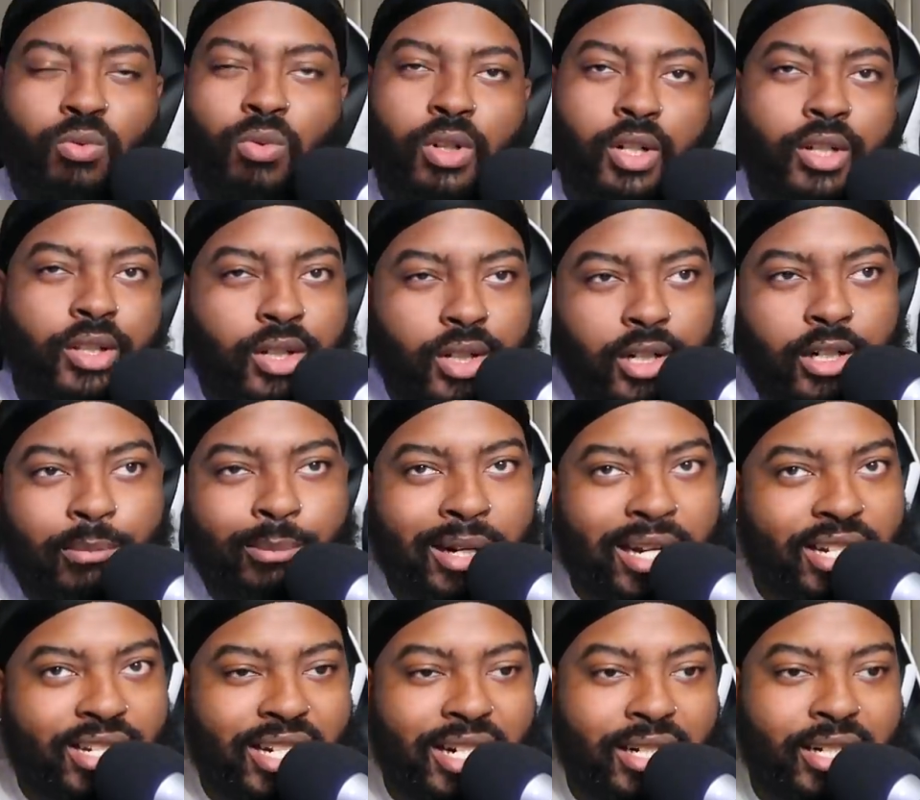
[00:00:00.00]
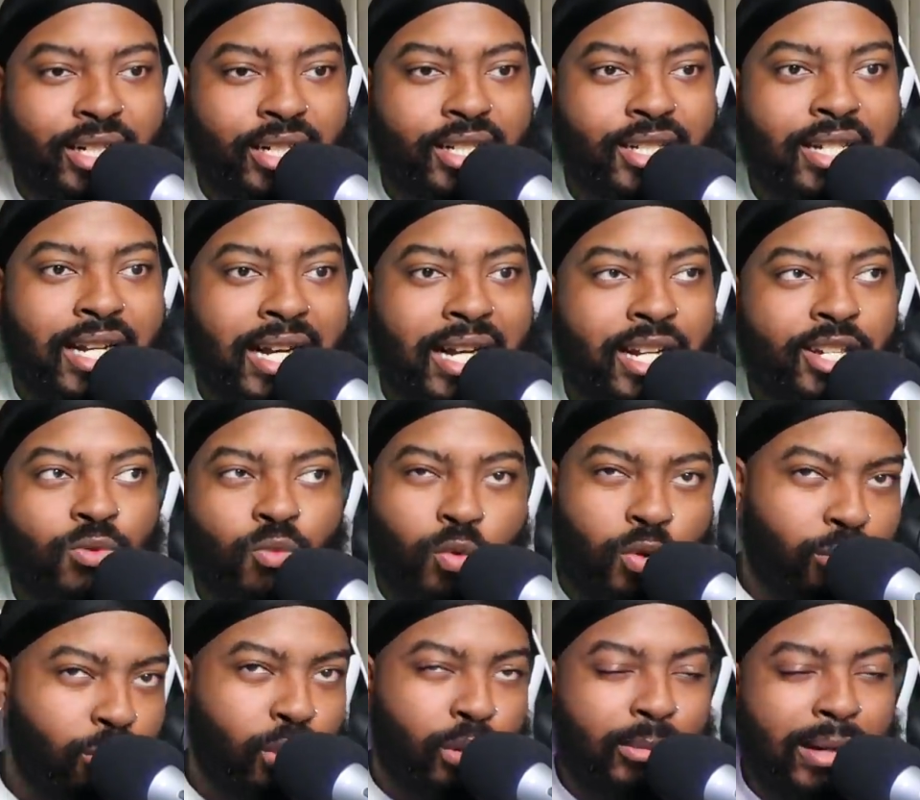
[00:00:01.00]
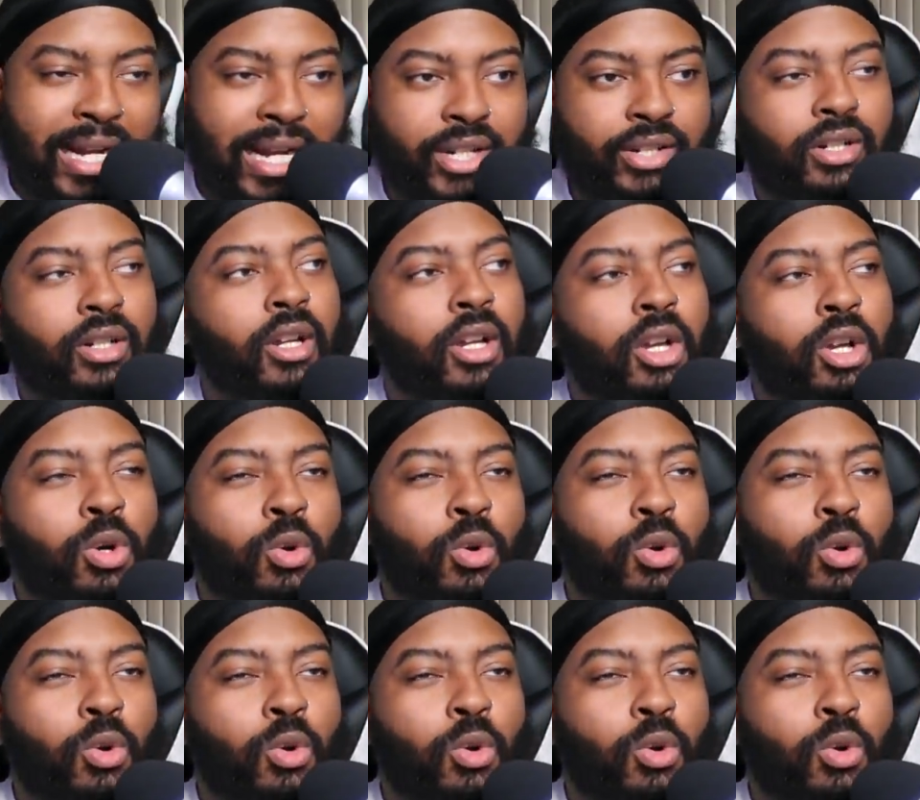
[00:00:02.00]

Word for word: want a third match out of these guys, one more match,